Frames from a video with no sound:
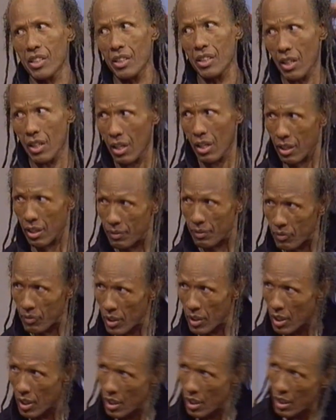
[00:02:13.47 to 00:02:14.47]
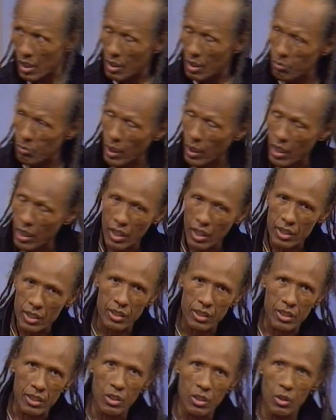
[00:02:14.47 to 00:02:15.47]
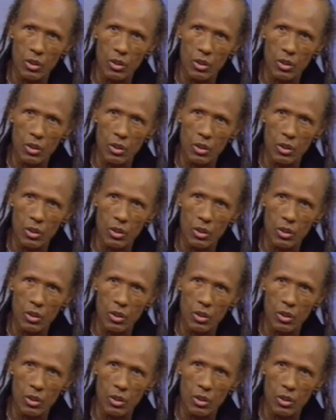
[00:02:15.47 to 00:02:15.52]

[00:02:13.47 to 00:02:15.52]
healer. Okay. Because